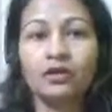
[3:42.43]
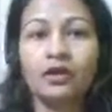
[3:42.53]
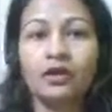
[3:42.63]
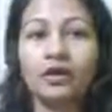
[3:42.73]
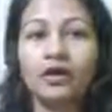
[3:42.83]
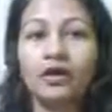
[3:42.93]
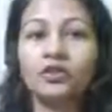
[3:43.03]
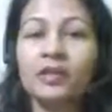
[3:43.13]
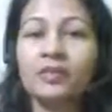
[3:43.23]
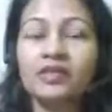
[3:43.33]
to
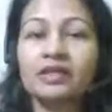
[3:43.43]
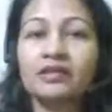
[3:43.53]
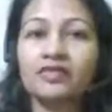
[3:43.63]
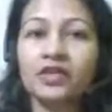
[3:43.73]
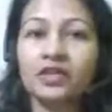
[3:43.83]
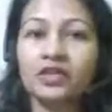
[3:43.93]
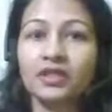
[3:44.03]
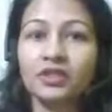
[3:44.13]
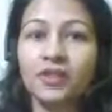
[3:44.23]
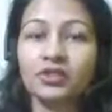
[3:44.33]
represent the facial
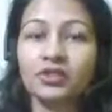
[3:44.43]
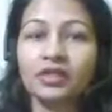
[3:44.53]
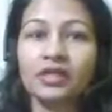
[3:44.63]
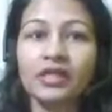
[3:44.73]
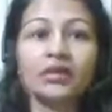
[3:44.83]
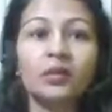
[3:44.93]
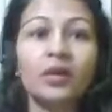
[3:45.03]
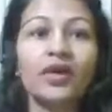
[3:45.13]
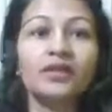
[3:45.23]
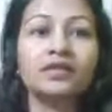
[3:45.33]
expressions, and the
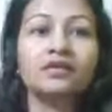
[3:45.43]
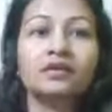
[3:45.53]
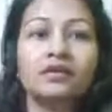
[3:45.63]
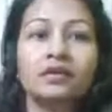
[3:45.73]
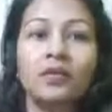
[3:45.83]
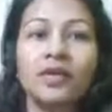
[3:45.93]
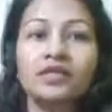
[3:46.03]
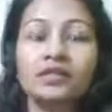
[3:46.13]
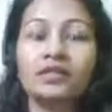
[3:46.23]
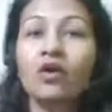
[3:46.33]
white
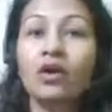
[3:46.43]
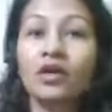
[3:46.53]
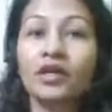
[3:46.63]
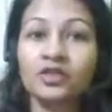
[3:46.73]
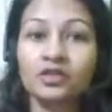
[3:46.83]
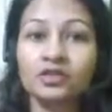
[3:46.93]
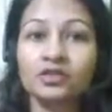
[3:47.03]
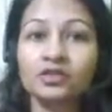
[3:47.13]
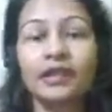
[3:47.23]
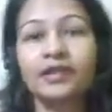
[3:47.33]
Western
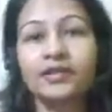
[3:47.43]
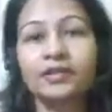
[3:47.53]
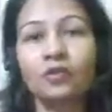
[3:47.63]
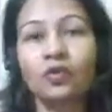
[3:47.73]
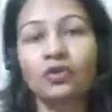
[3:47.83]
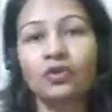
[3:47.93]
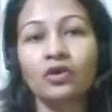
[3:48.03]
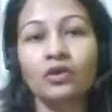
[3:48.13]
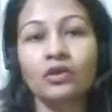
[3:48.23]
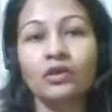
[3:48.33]
Caucasians relied more
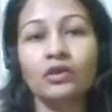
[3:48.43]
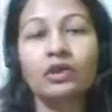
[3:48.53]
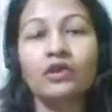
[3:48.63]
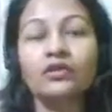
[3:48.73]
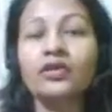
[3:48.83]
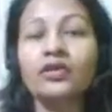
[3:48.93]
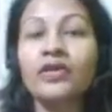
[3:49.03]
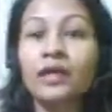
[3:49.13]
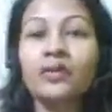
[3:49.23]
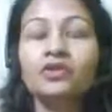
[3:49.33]
on the
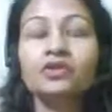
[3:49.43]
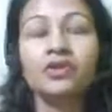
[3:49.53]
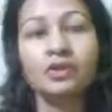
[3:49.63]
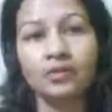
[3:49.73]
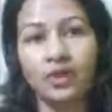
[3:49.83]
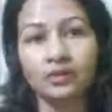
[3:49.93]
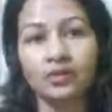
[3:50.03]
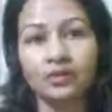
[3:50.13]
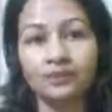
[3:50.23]
eyebrows and the mouth.